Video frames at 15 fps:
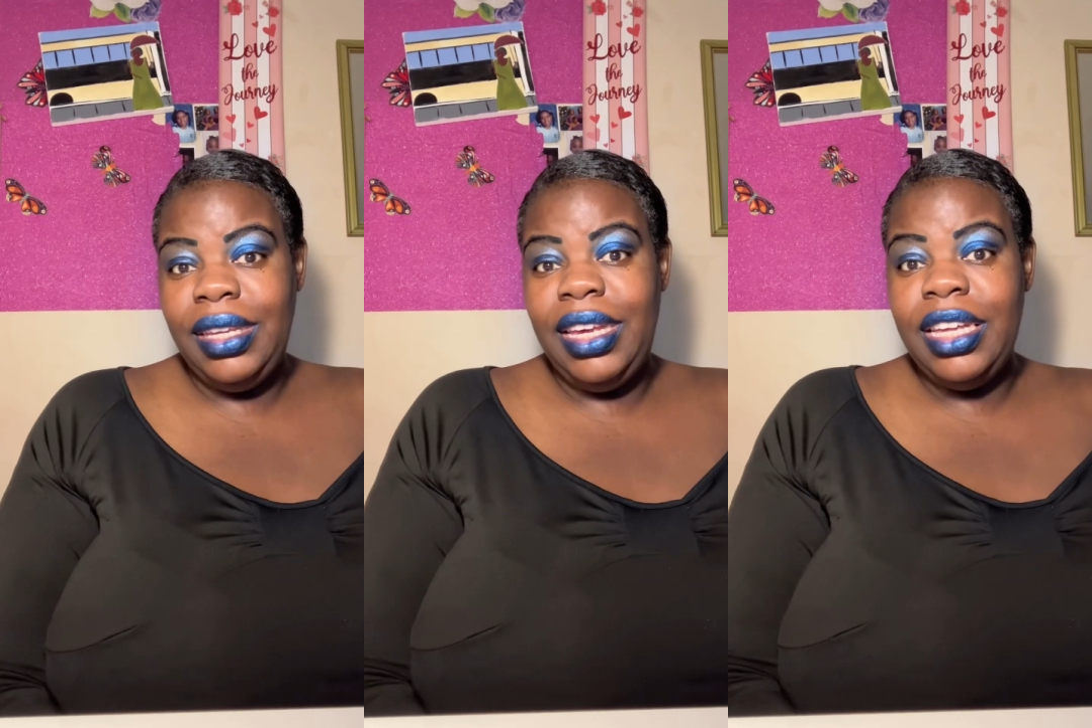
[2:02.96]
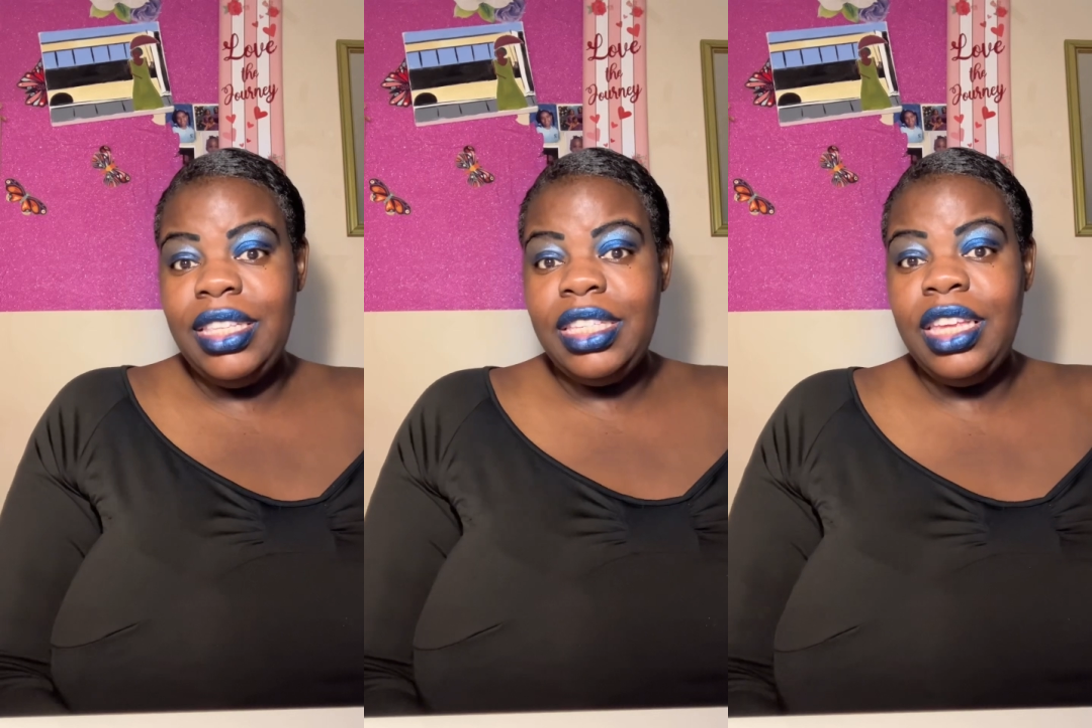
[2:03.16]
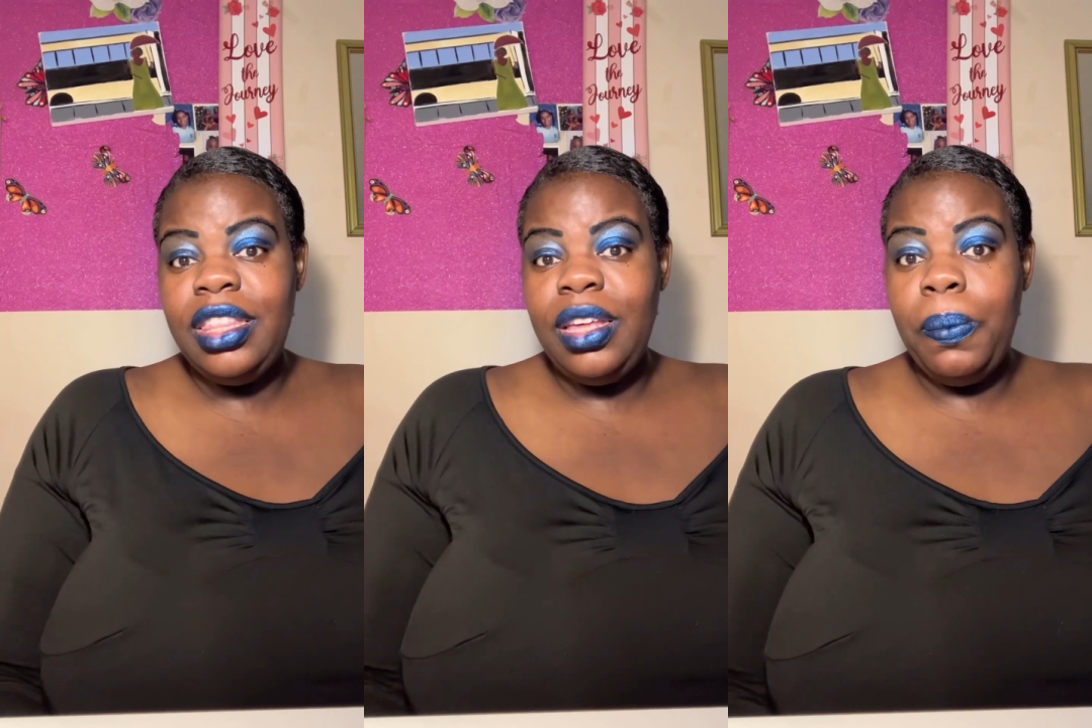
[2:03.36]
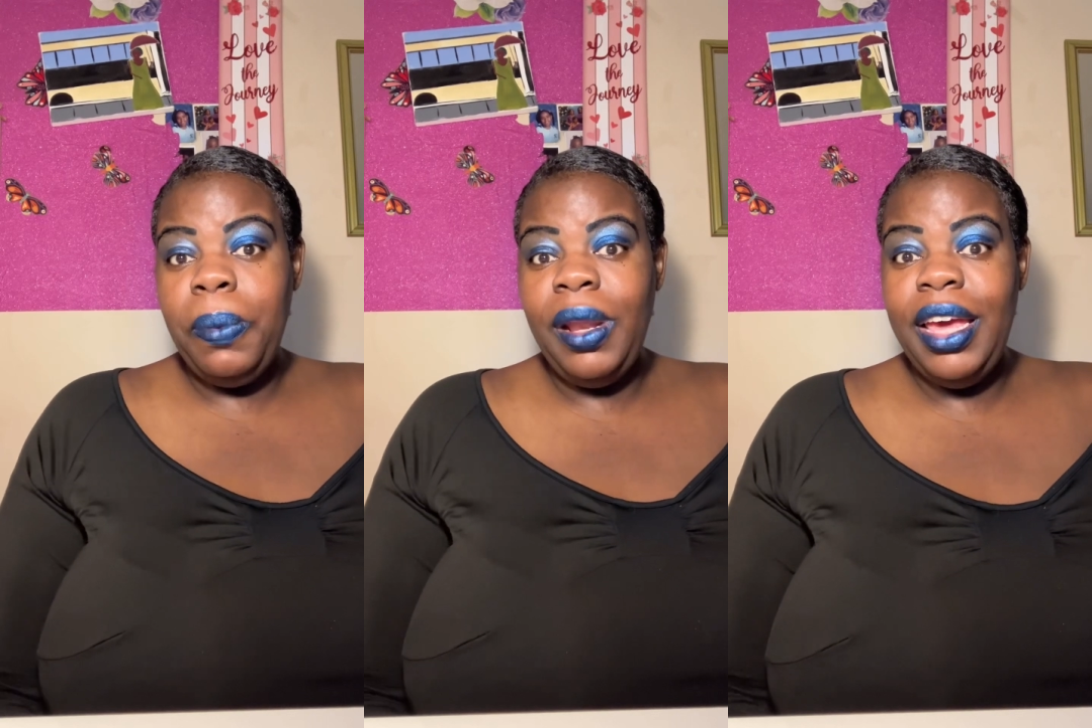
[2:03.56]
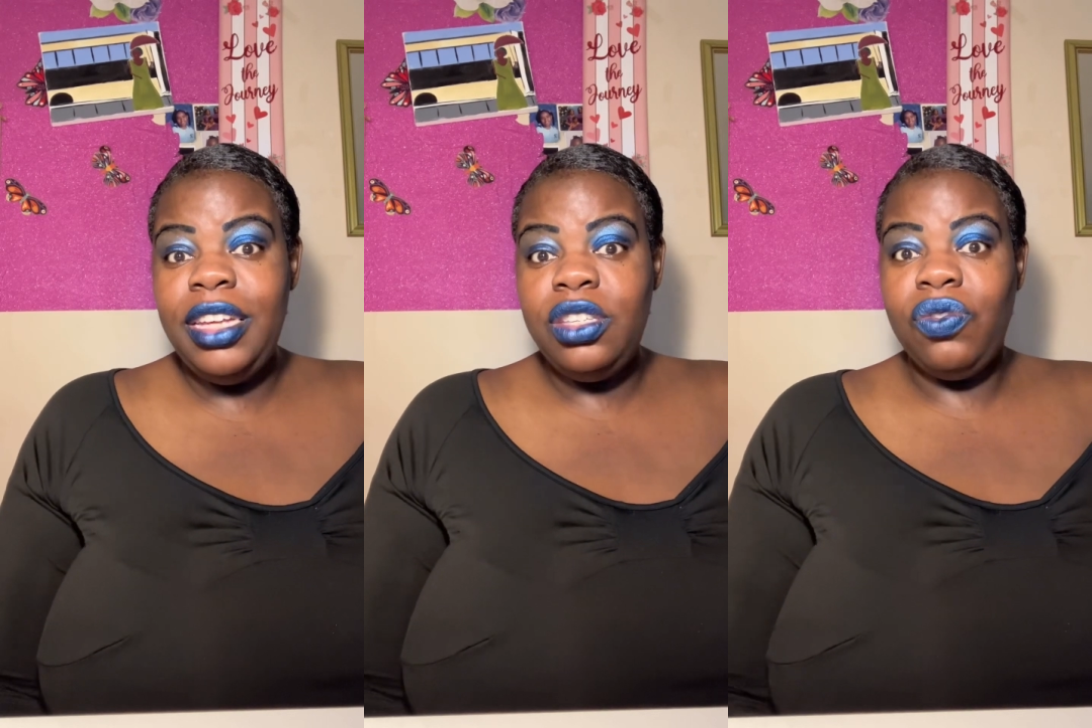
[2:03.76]
get to the
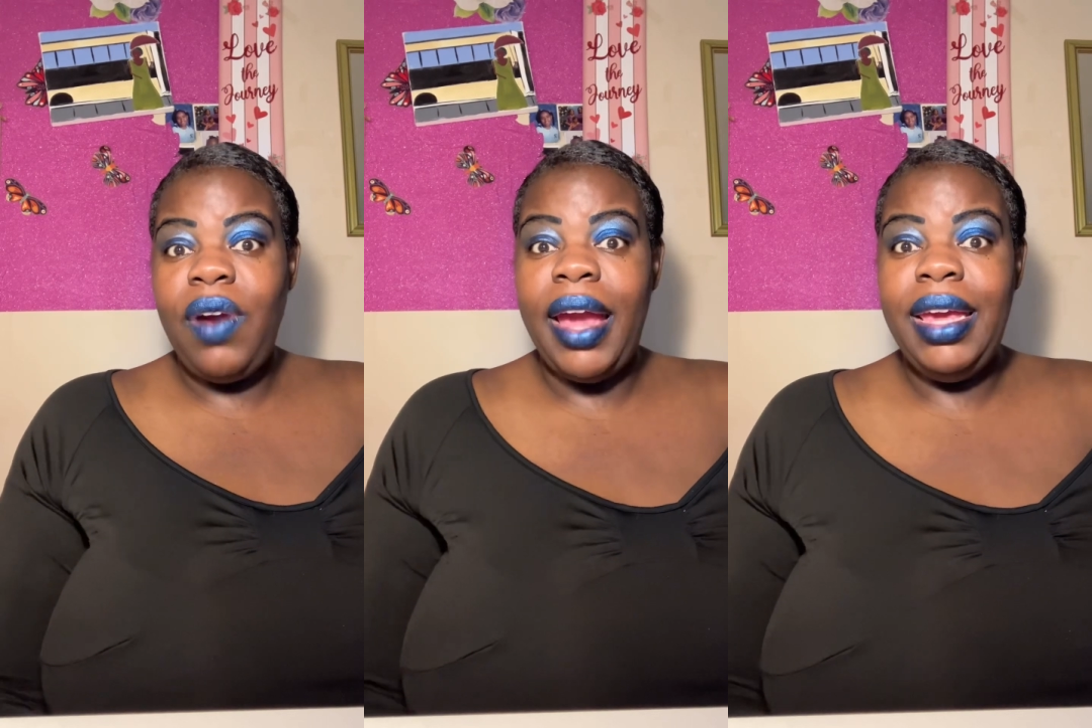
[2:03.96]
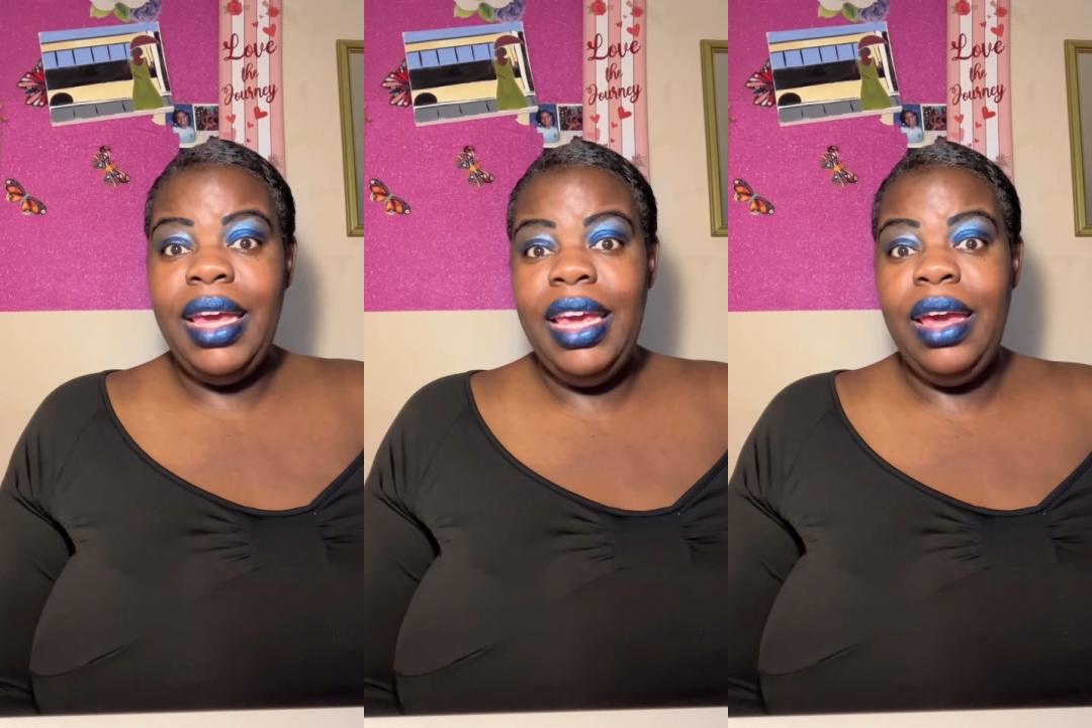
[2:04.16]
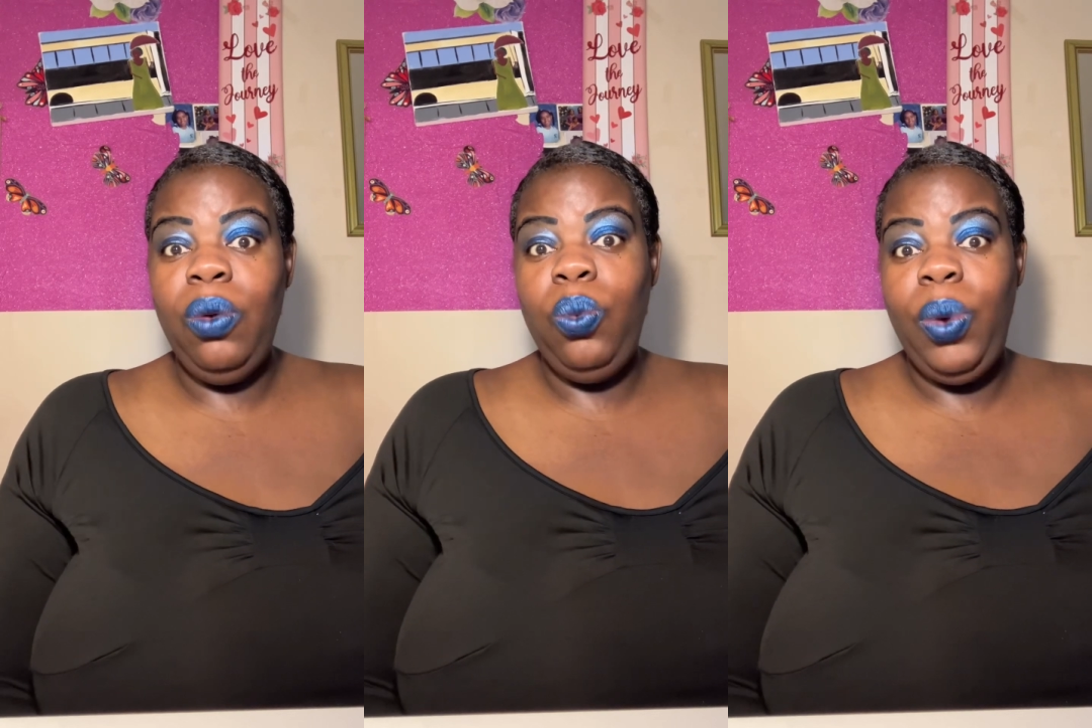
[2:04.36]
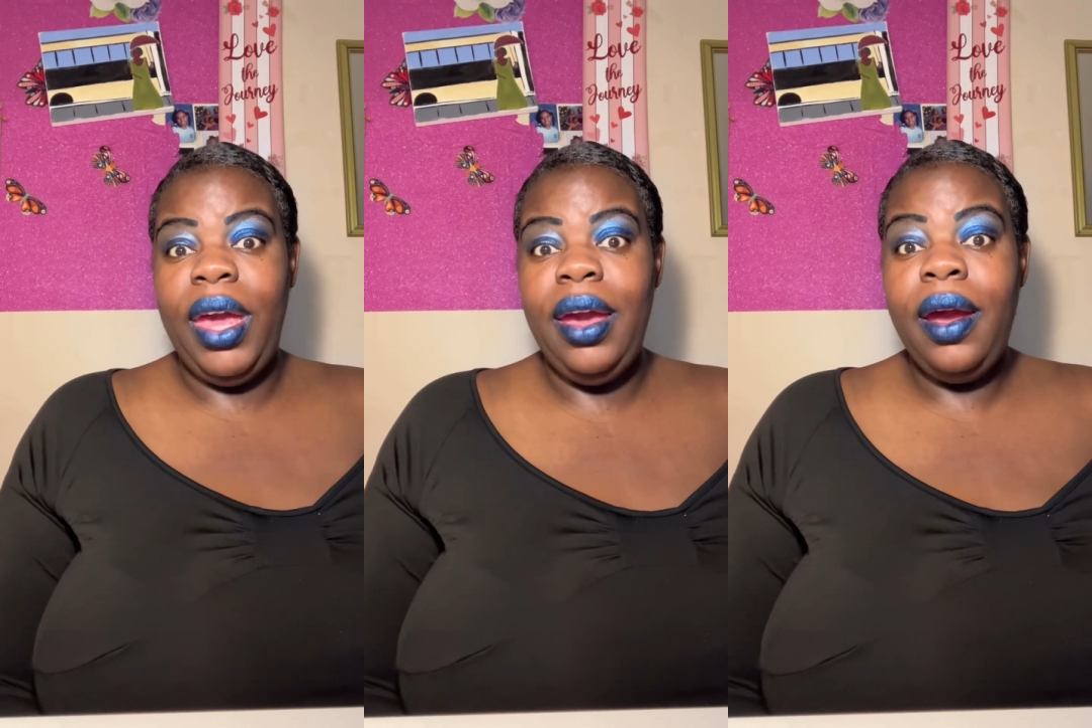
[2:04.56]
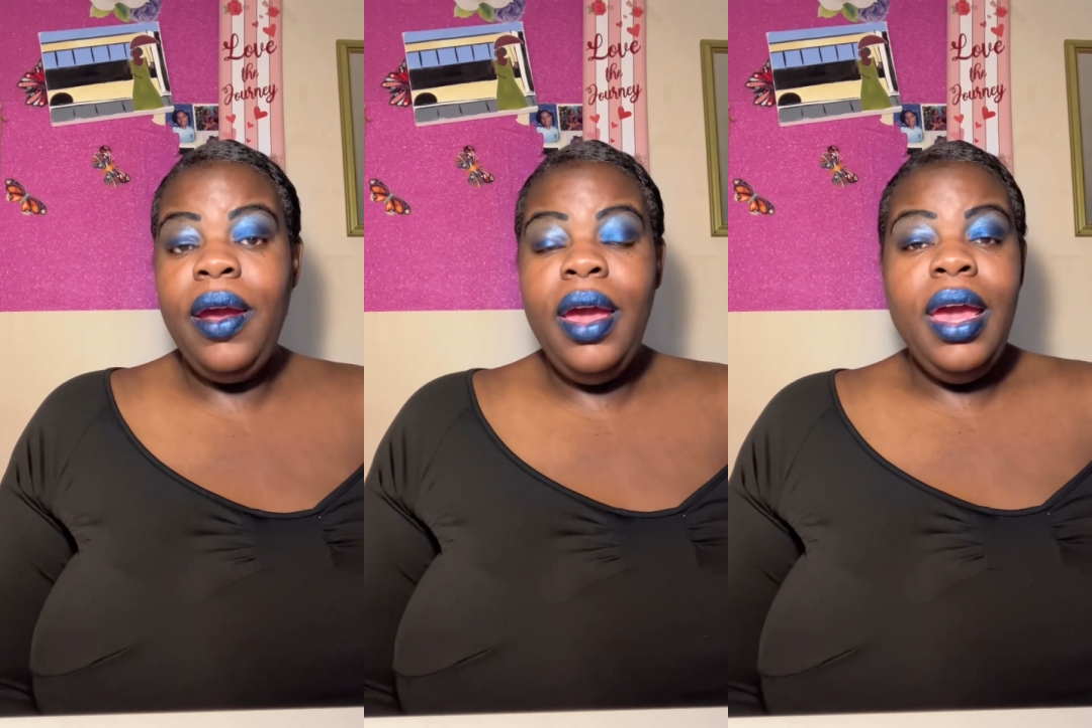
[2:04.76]
place right here
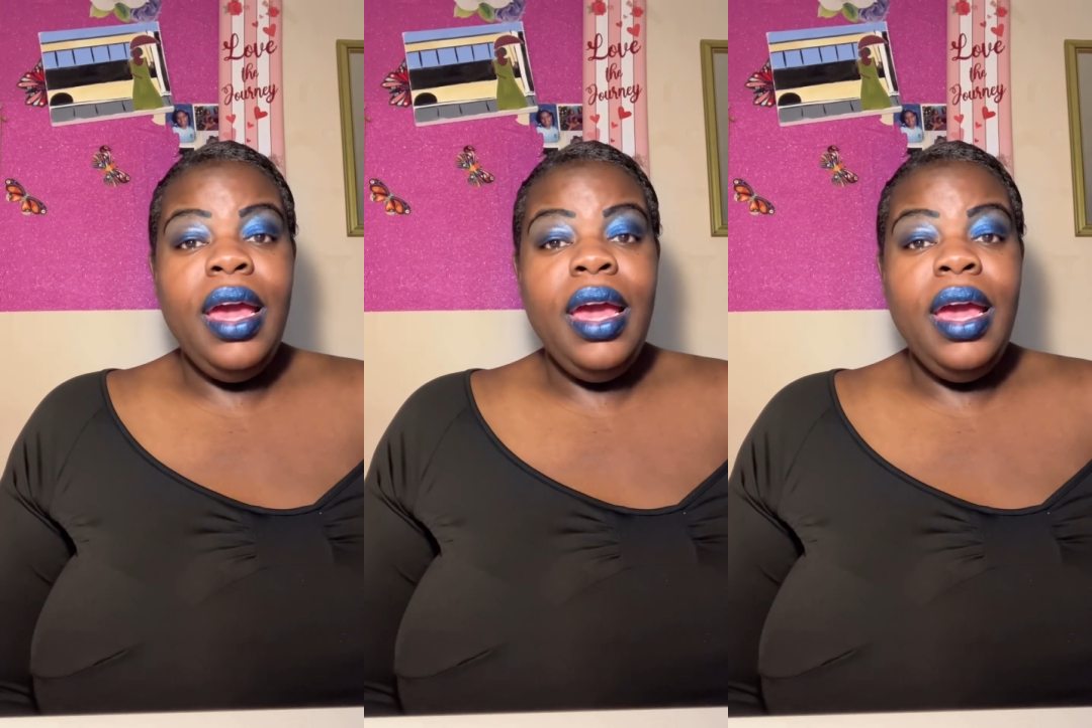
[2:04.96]
where